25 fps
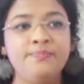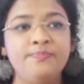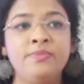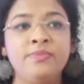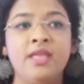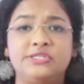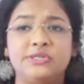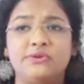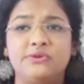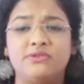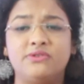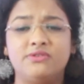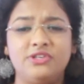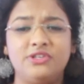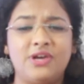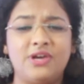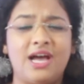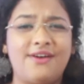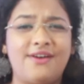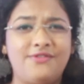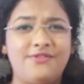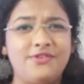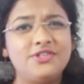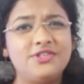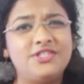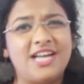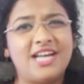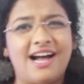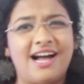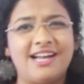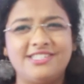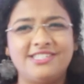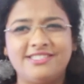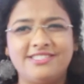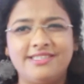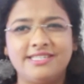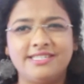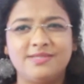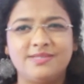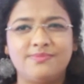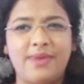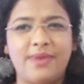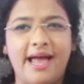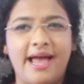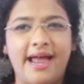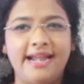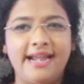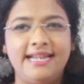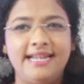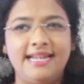So you have to charge this
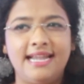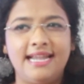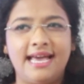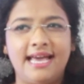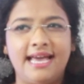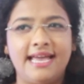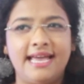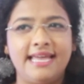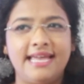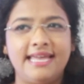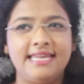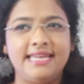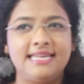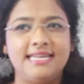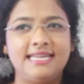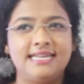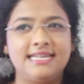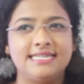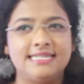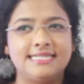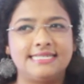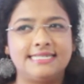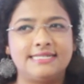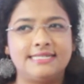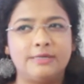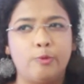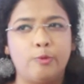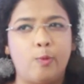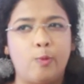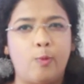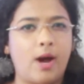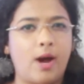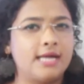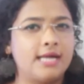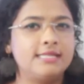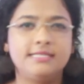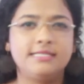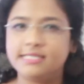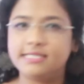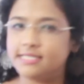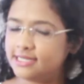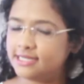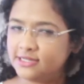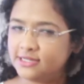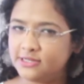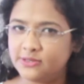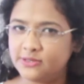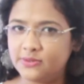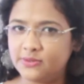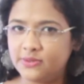band like once
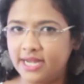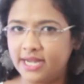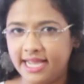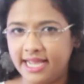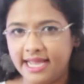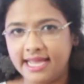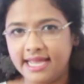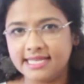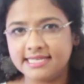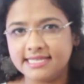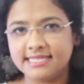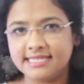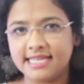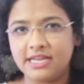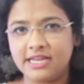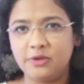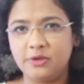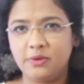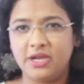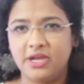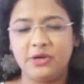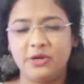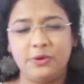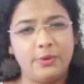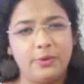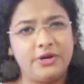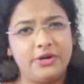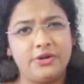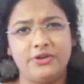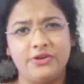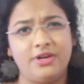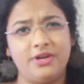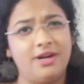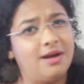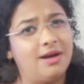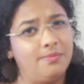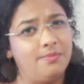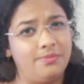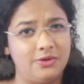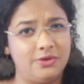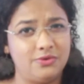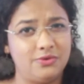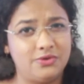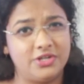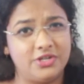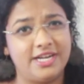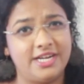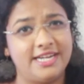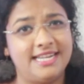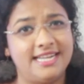in 2 days, and you can do it on your
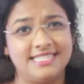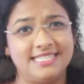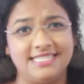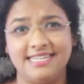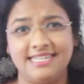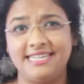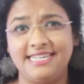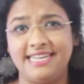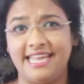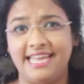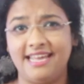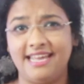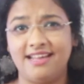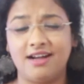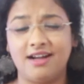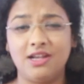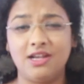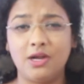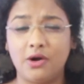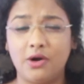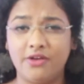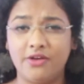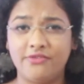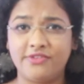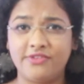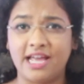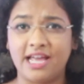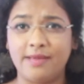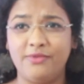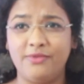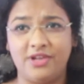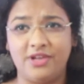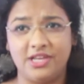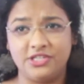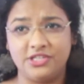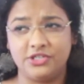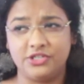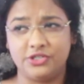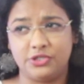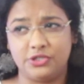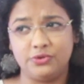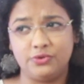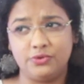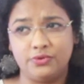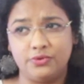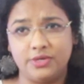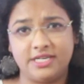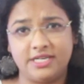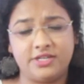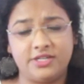computer. It doesn't take a lot of time. You can just do
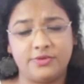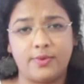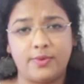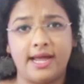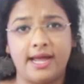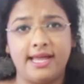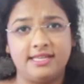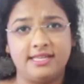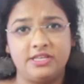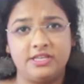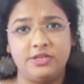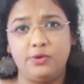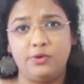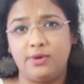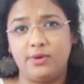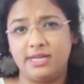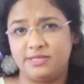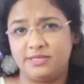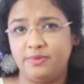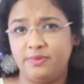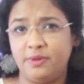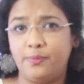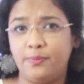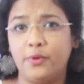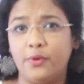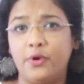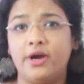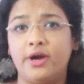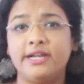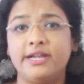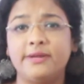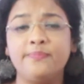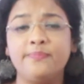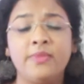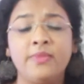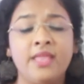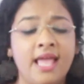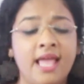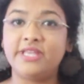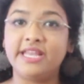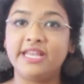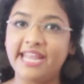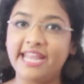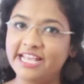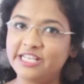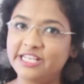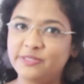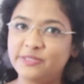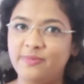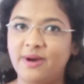it via the USB port. The
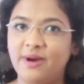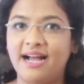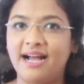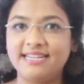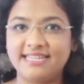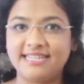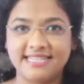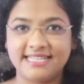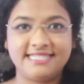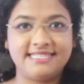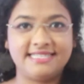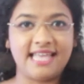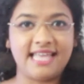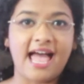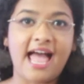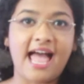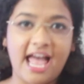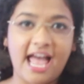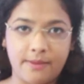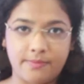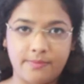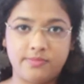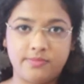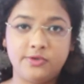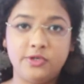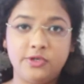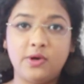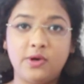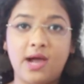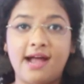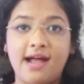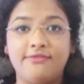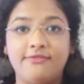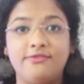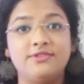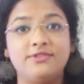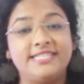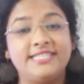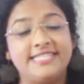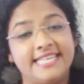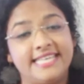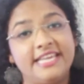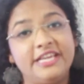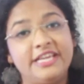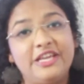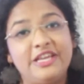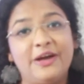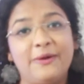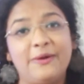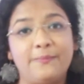next part is the app. You have to
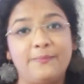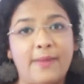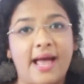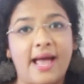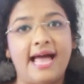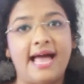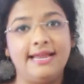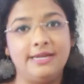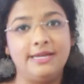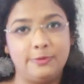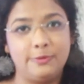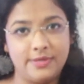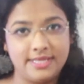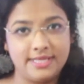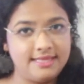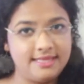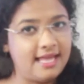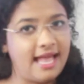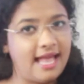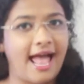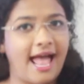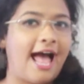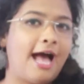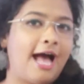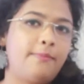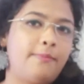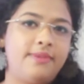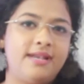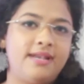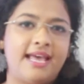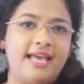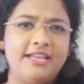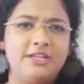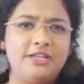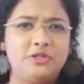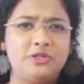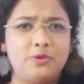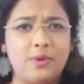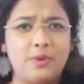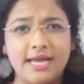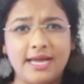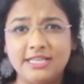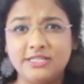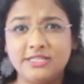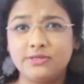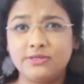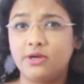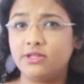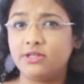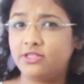sync your band with the app like
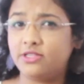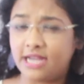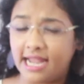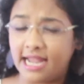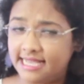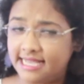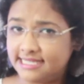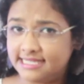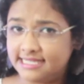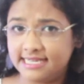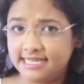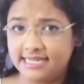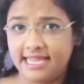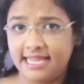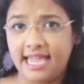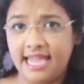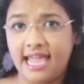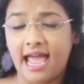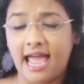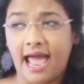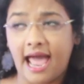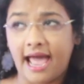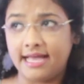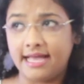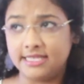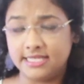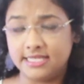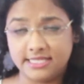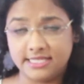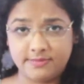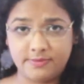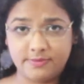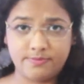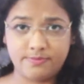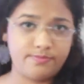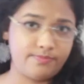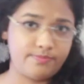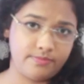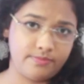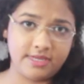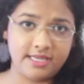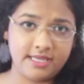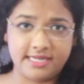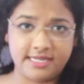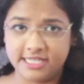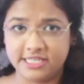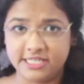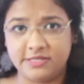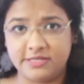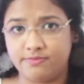twice or thrice a day as
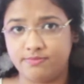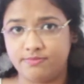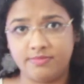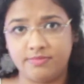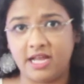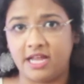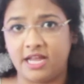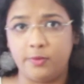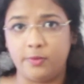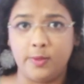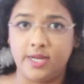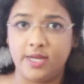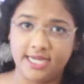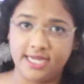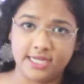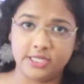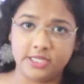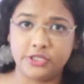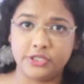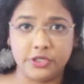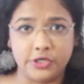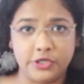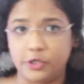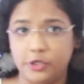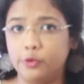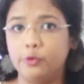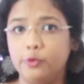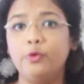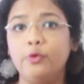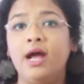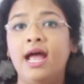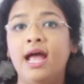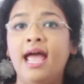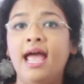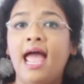it is convenient to you.